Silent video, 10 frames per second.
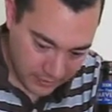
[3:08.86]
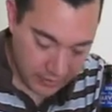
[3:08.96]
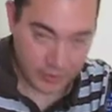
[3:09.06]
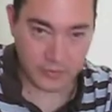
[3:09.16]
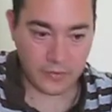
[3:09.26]

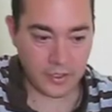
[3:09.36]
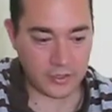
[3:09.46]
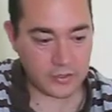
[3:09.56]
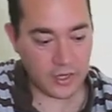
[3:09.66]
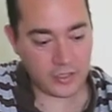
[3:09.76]
looks very
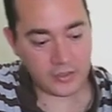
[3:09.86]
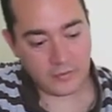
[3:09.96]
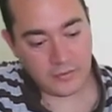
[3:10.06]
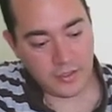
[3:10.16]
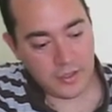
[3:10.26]

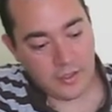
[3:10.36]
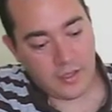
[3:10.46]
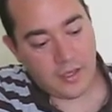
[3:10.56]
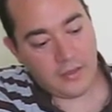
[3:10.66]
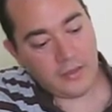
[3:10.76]
attractive.
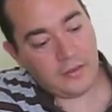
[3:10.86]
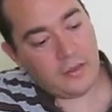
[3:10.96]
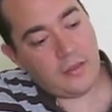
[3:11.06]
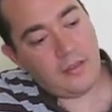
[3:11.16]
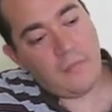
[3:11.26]
I think
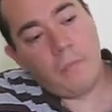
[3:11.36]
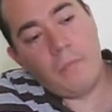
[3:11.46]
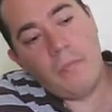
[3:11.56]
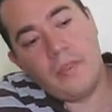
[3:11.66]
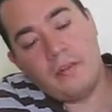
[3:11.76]
that
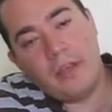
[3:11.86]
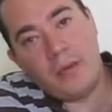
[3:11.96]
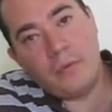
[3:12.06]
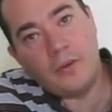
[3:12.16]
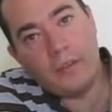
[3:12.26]
the
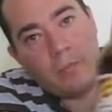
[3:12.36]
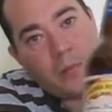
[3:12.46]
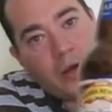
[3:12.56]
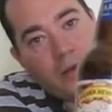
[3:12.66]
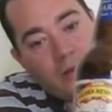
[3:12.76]
label on the
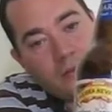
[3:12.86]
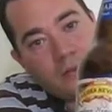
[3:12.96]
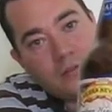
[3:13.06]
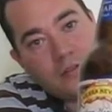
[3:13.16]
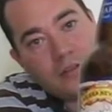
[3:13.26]
bottle
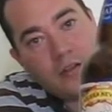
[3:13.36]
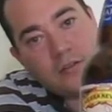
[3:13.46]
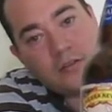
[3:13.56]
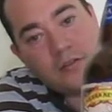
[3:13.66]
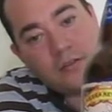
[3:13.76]
is
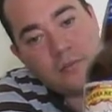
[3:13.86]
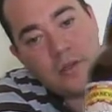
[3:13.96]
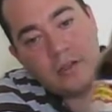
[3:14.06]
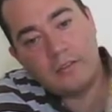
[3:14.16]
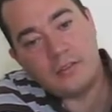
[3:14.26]
also
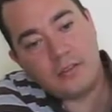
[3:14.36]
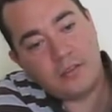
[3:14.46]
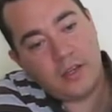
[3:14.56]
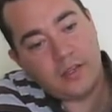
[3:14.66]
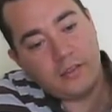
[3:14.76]
tremendously
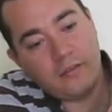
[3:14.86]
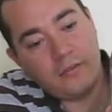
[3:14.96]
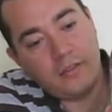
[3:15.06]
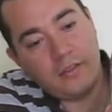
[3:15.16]
attractive.